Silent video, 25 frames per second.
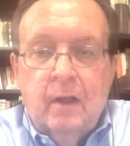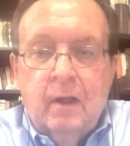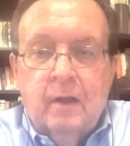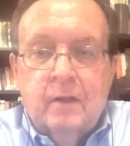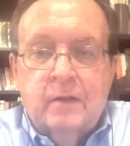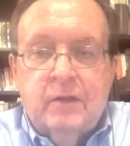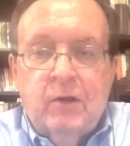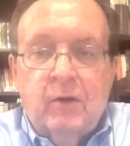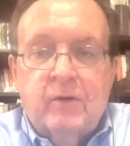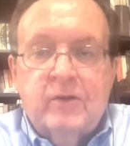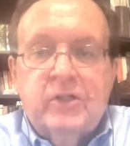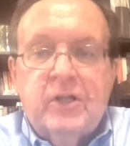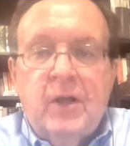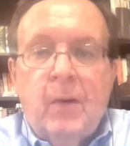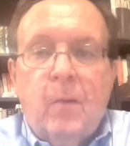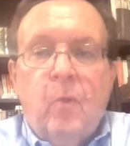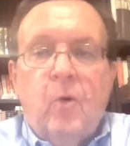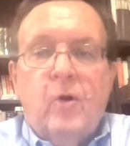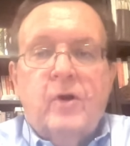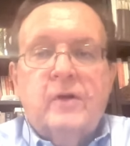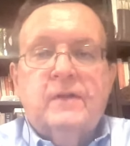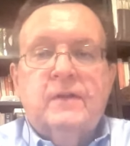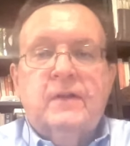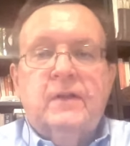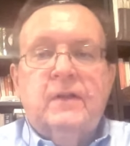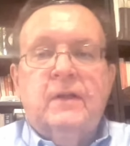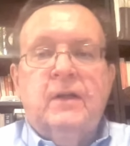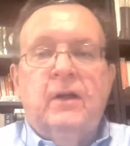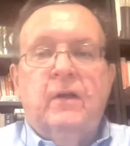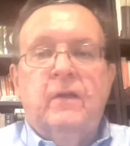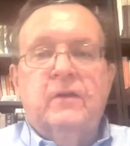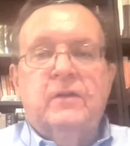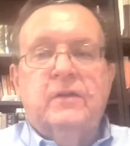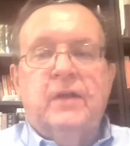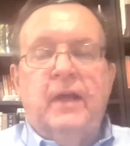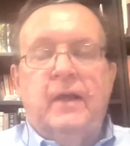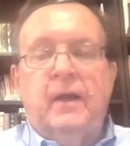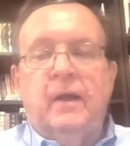so in some ways, you know,
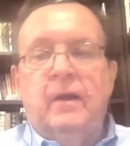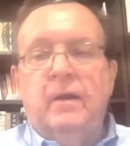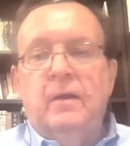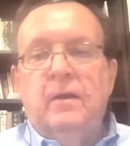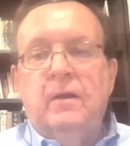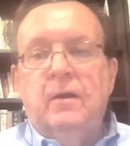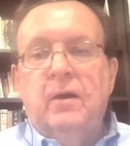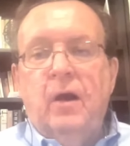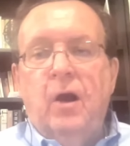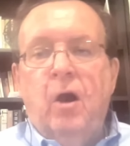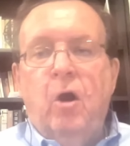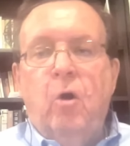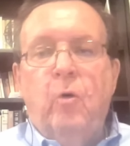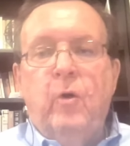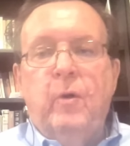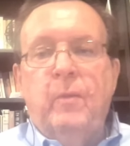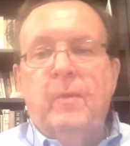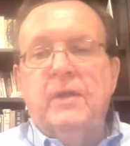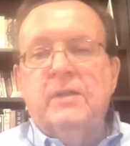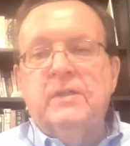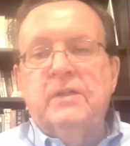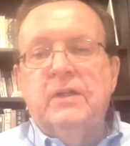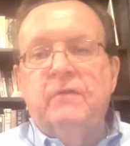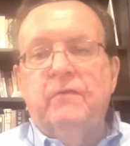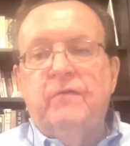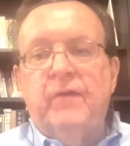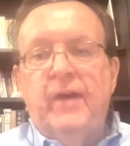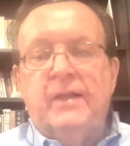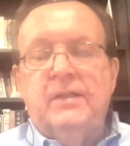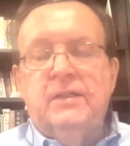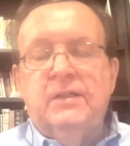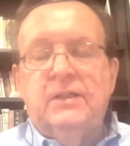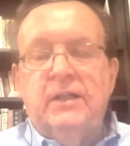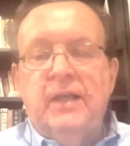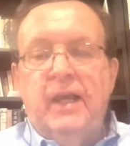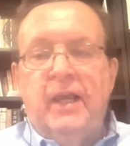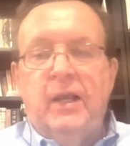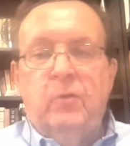it's like, oh, we must
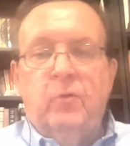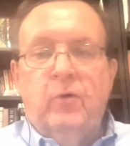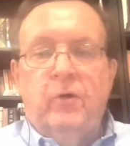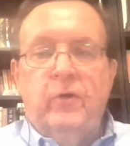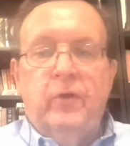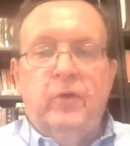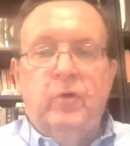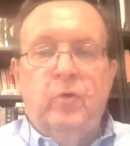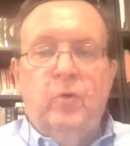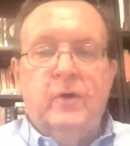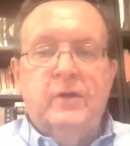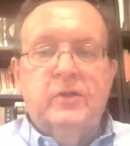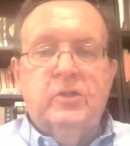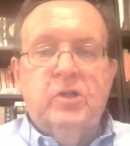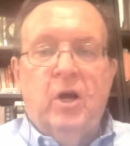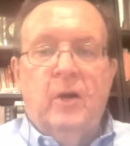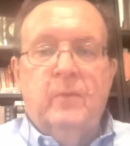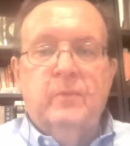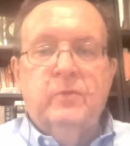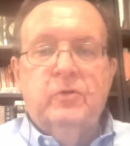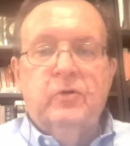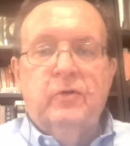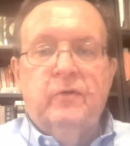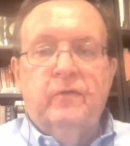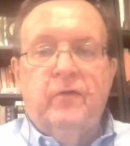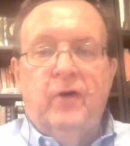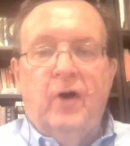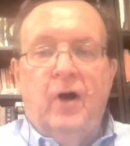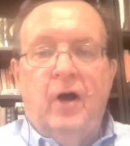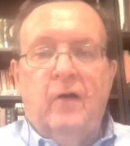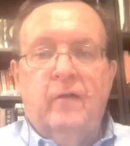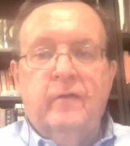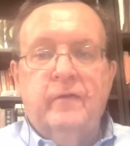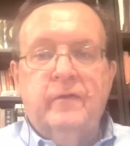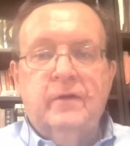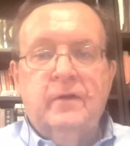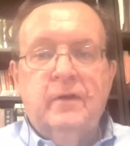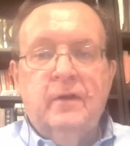investigate whether U.S. arms are
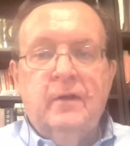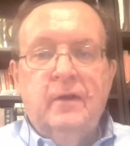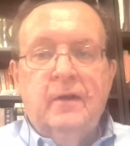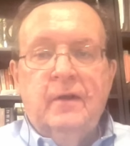involved.